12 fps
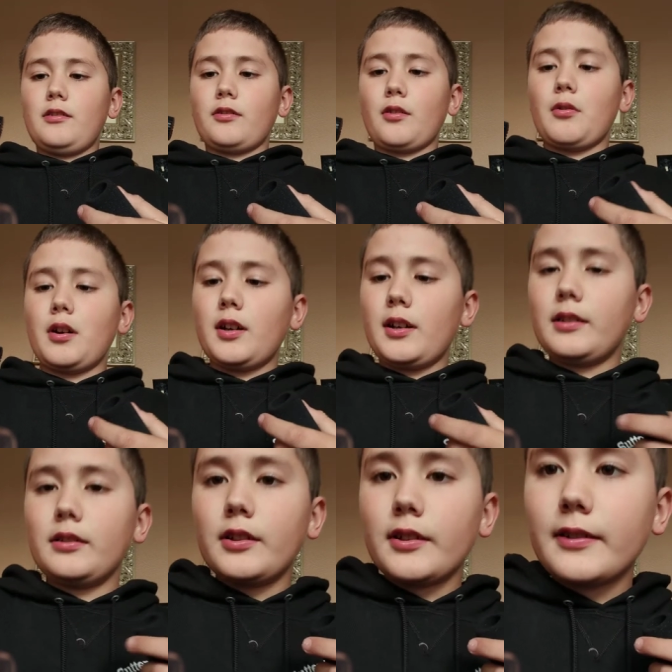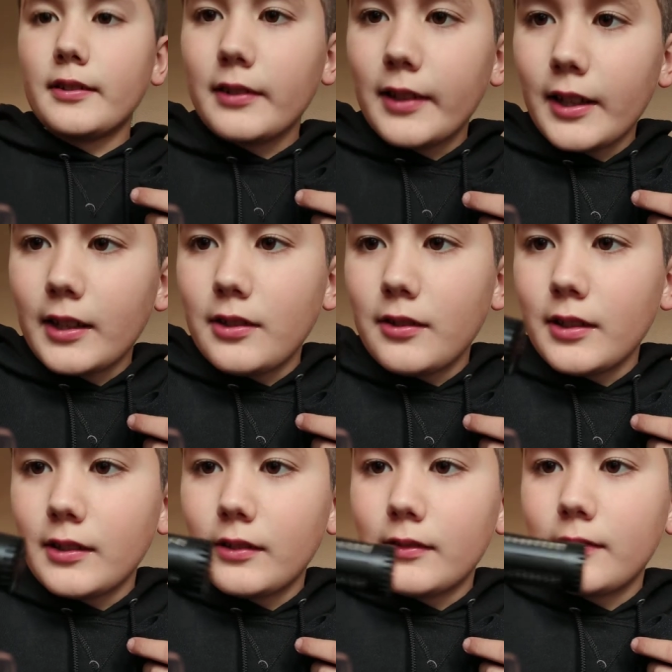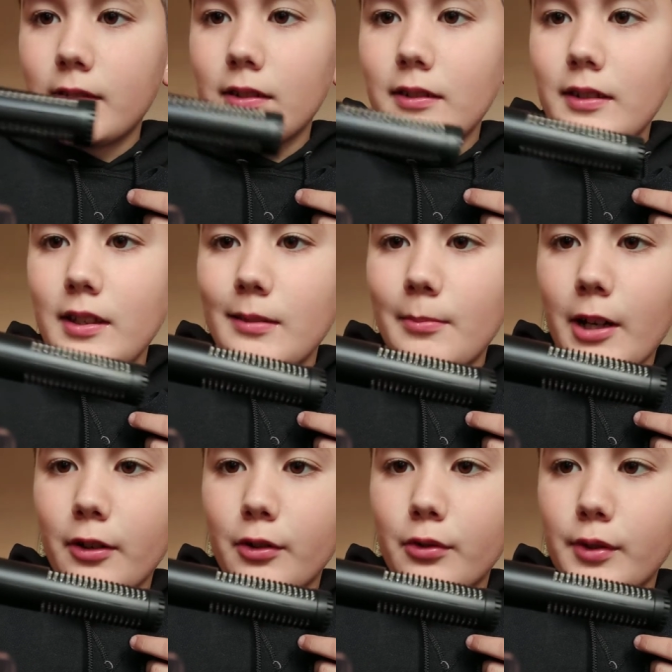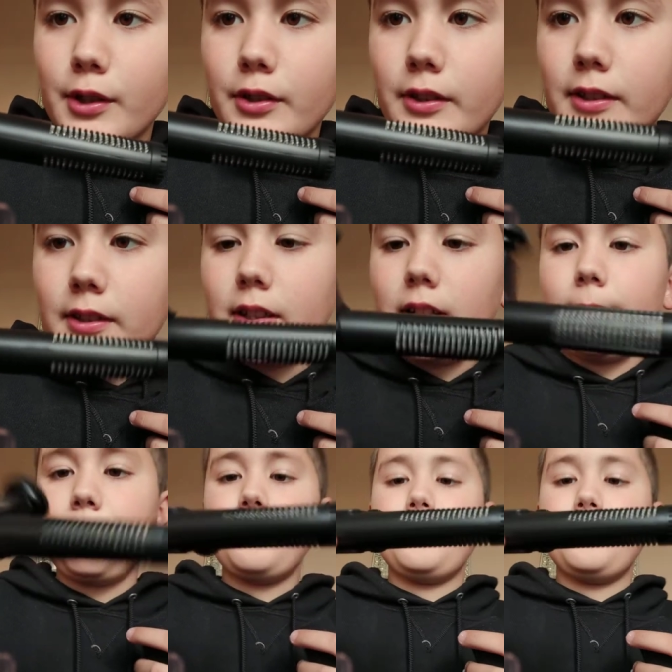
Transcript: So uh, looks like you can see the metal grill in there.